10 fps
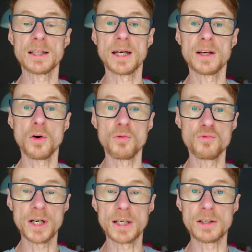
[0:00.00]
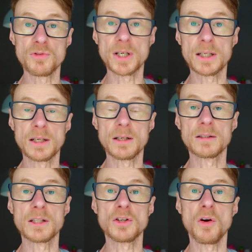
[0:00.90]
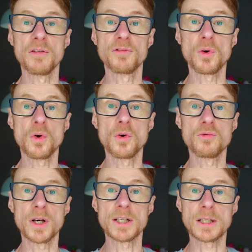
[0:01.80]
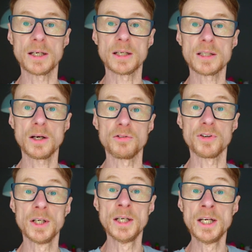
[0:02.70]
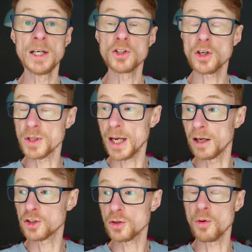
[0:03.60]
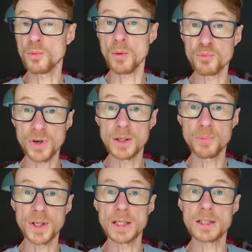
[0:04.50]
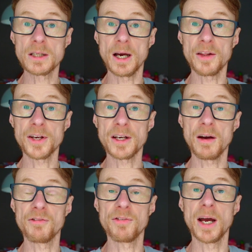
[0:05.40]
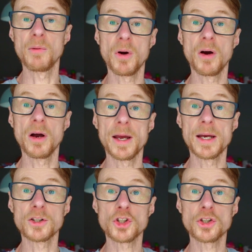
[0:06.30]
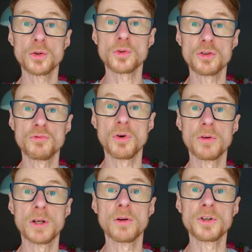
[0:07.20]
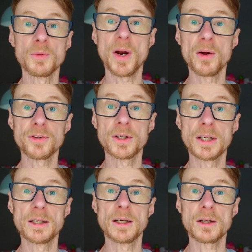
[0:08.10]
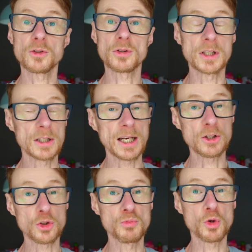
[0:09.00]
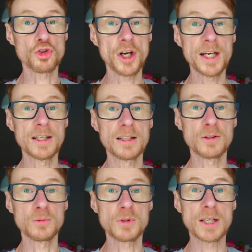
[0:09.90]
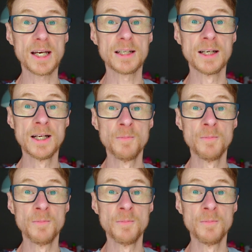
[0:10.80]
They are really designed for race day itself. So yeah, so I'm pretty pleased that I think I found my shoe to run the London Marathon in. I just need to get some more training in them today.